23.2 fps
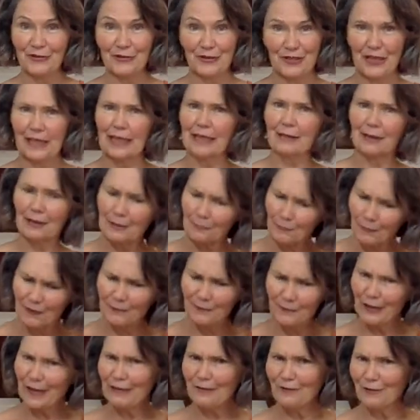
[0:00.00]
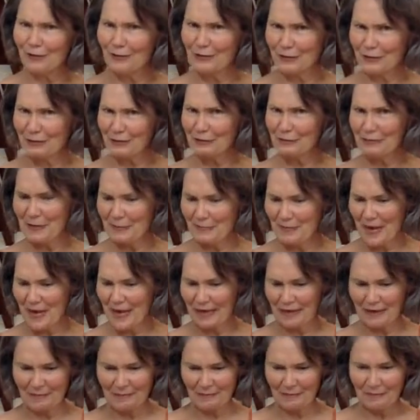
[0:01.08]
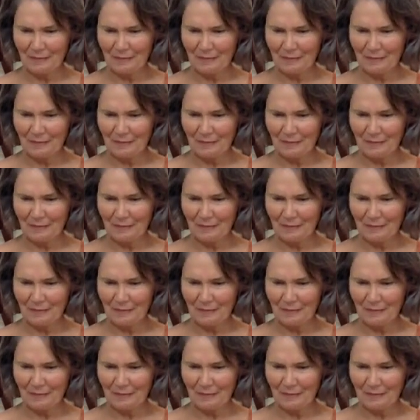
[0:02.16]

saying, what flavors should we make?